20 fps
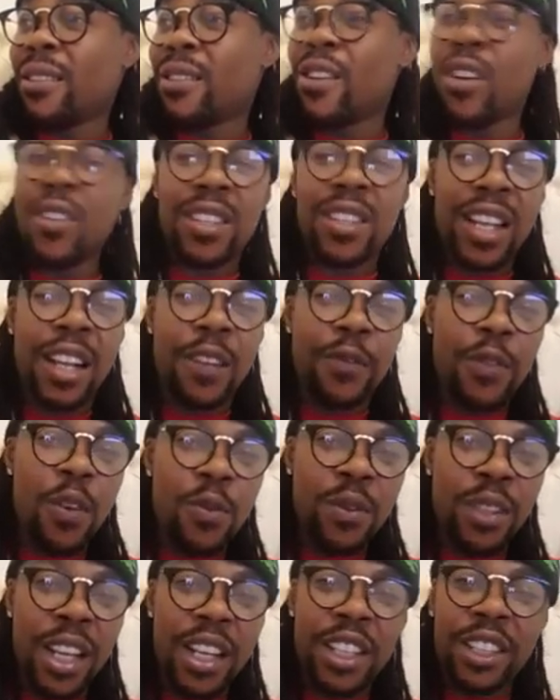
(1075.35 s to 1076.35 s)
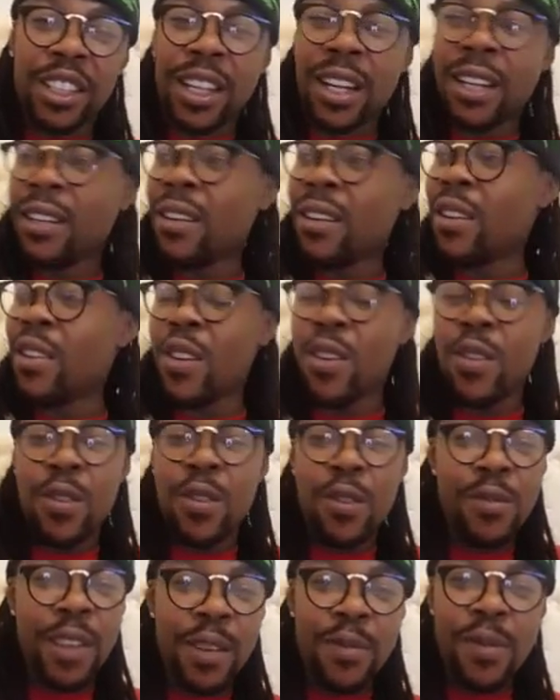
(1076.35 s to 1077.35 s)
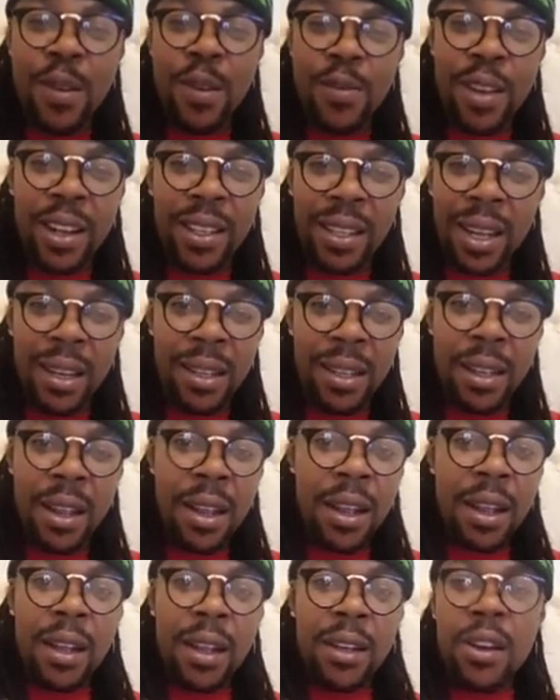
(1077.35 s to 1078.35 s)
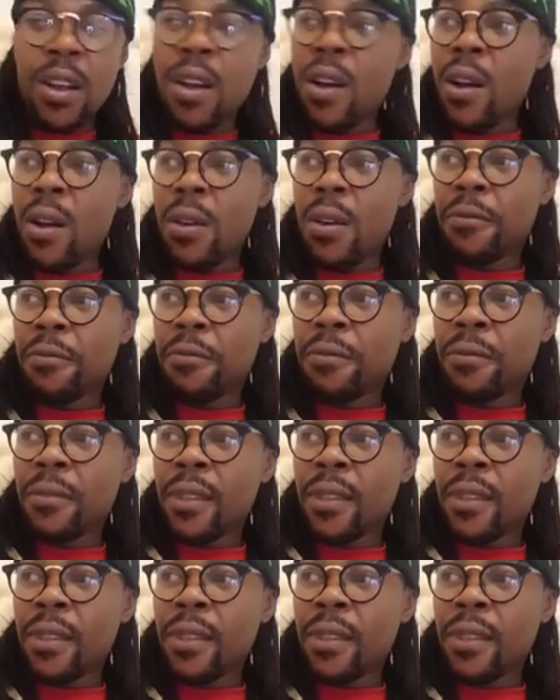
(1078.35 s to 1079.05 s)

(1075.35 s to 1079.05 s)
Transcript: God Send Foundation or the whole Ray thing. No.